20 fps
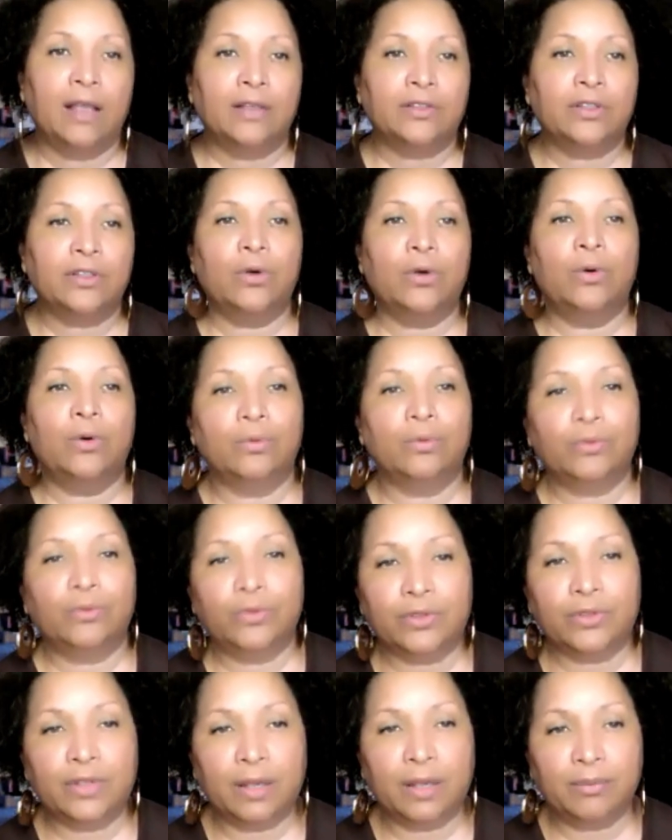So,
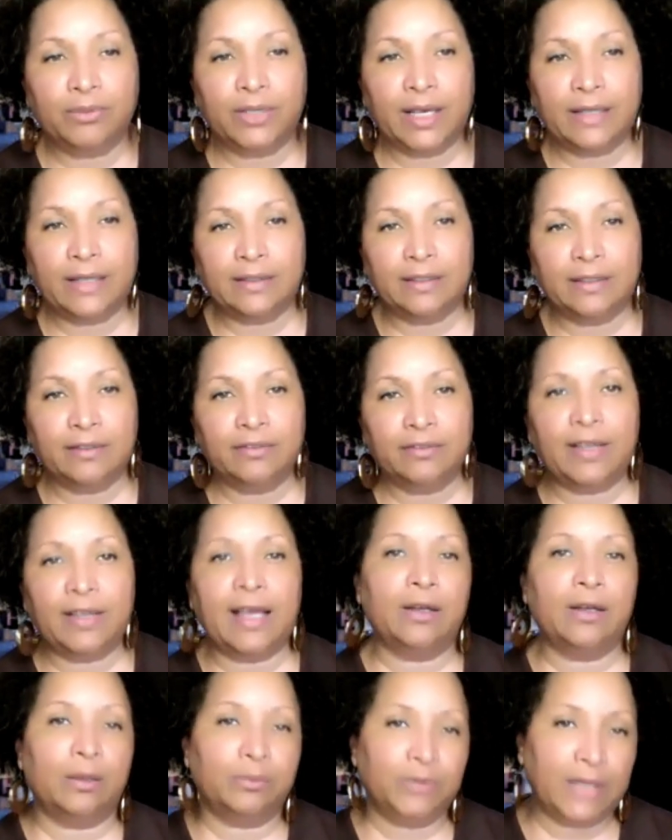subjective
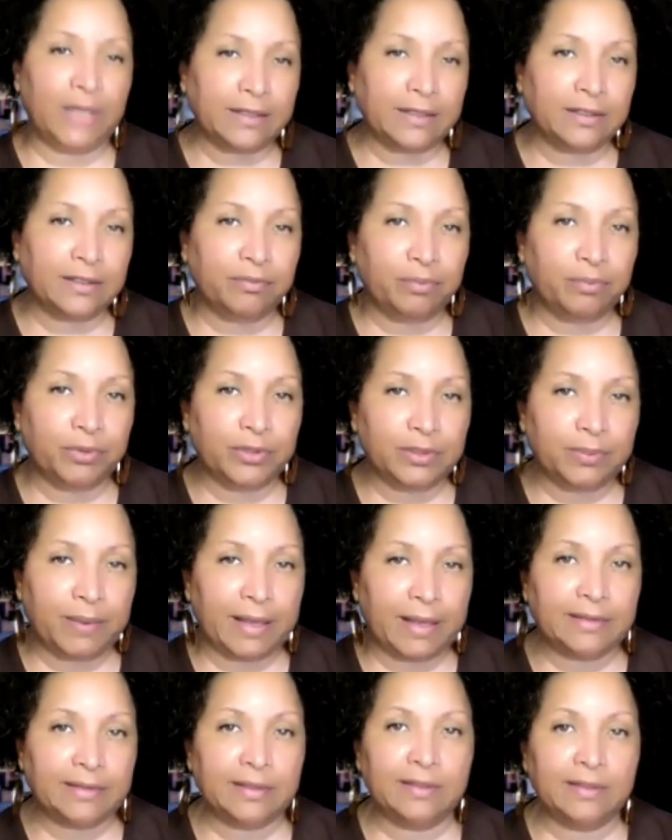and objective
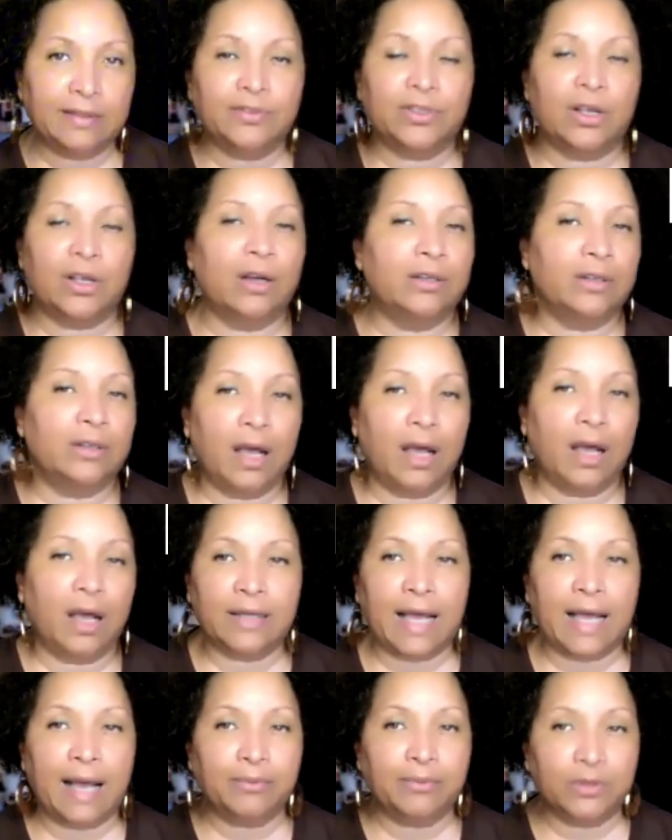perspectives are not
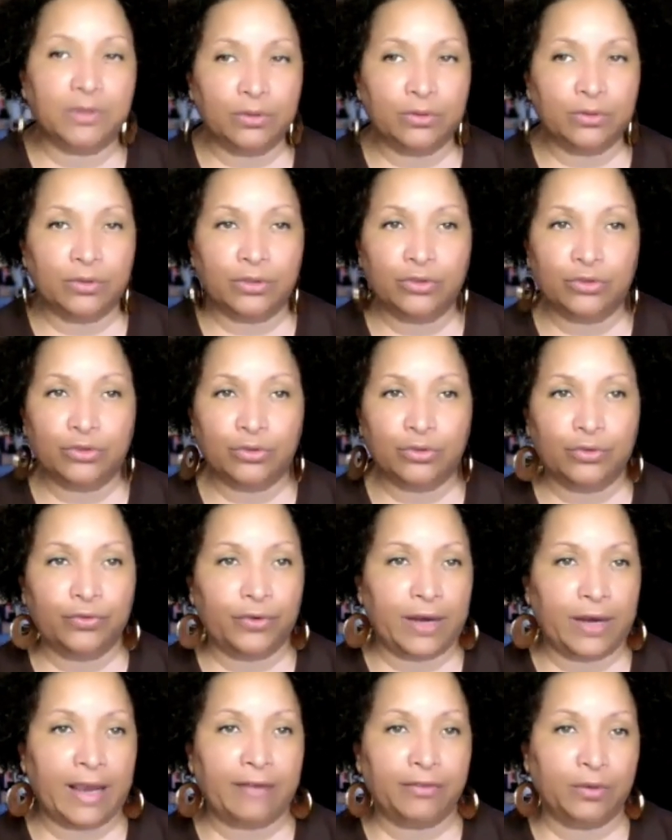absolutely true
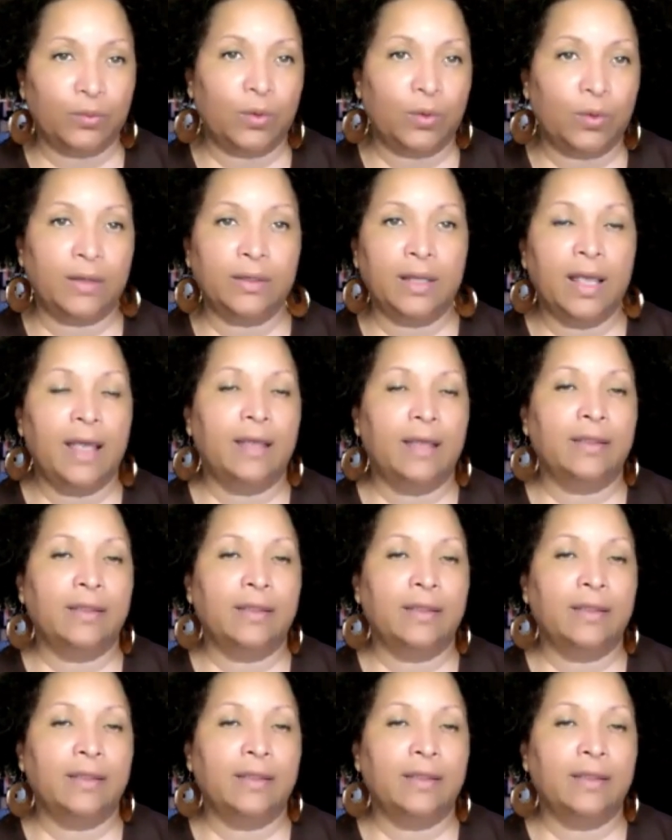for everyone.